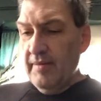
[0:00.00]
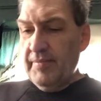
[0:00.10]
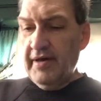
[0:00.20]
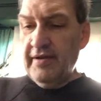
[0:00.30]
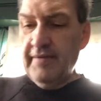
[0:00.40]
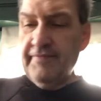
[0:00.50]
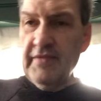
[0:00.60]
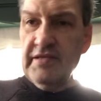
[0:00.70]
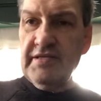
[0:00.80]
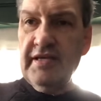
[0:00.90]
But
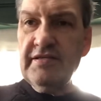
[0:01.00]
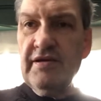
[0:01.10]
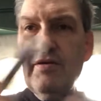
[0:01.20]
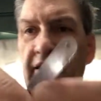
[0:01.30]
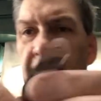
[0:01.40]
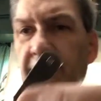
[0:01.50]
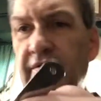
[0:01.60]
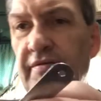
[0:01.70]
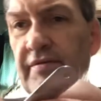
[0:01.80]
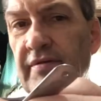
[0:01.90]
you see, so here,
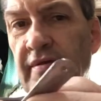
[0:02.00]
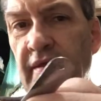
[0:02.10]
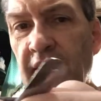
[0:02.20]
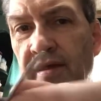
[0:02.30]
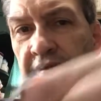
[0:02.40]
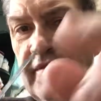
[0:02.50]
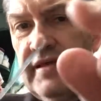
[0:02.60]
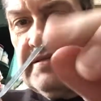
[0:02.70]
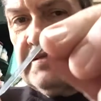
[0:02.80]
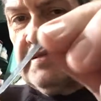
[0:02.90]

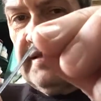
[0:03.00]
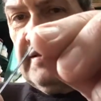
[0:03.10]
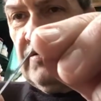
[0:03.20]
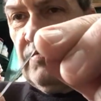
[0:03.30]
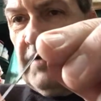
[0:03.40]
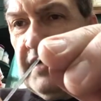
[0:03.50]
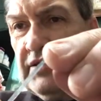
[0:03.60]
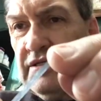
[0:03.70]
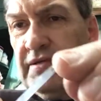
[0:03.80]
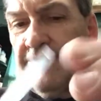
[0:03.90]
this didn't do
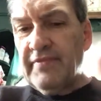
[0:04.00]
much,